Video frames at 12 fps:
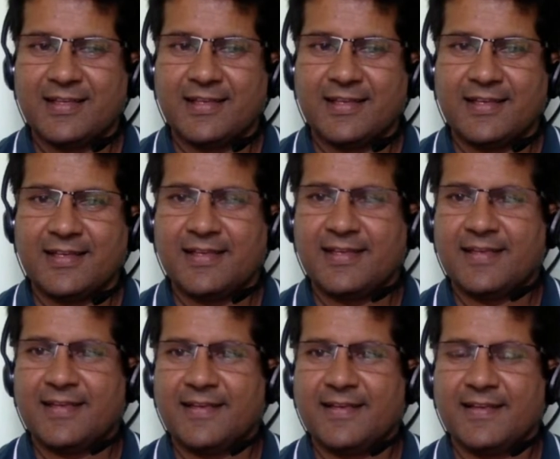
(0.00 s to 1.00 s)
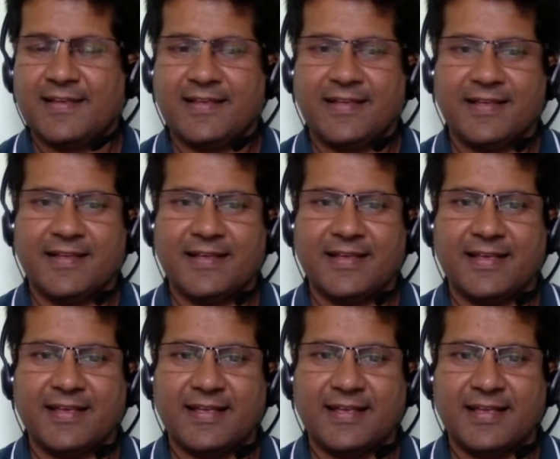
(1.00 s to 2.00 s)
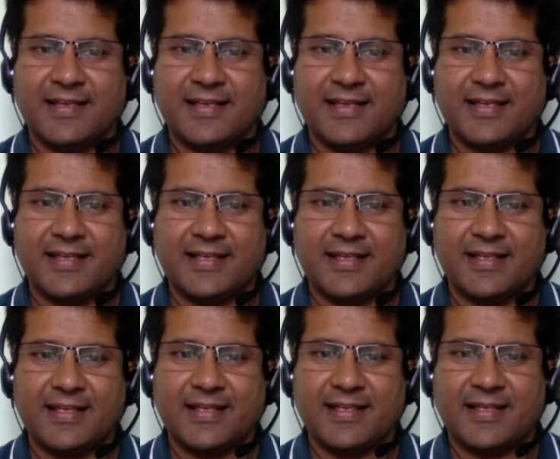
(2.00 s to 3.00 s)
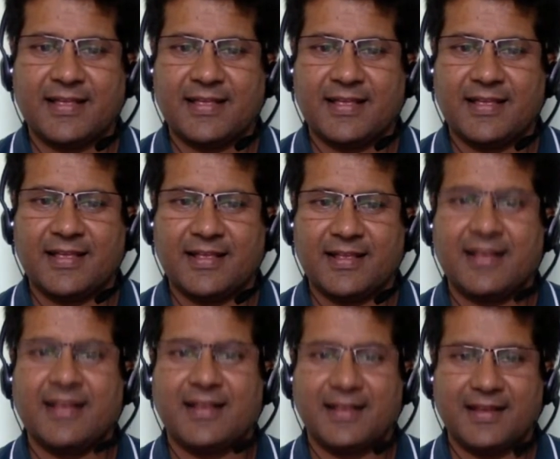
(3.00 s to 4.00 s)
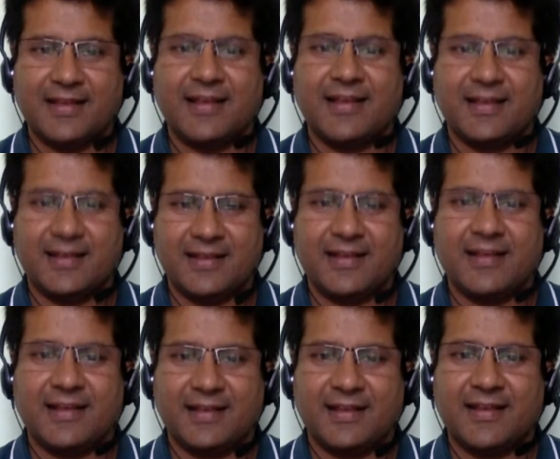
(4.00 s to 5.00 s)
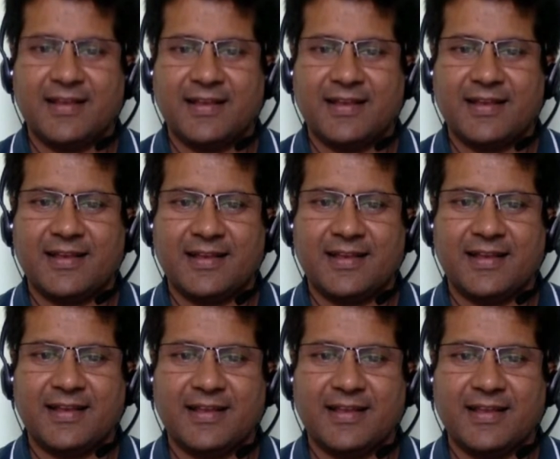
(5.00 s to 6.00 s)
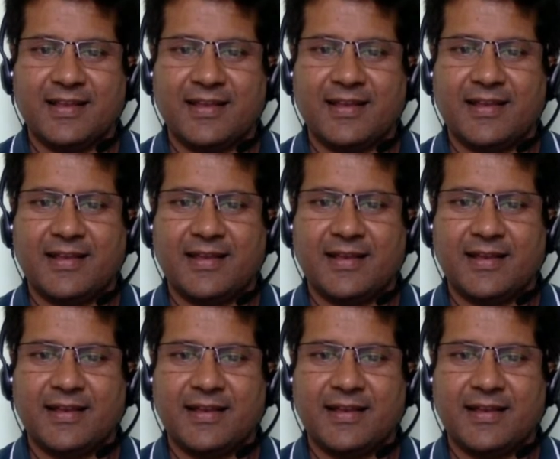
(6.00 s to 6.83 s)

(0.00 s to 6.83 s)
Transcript: (not speaking)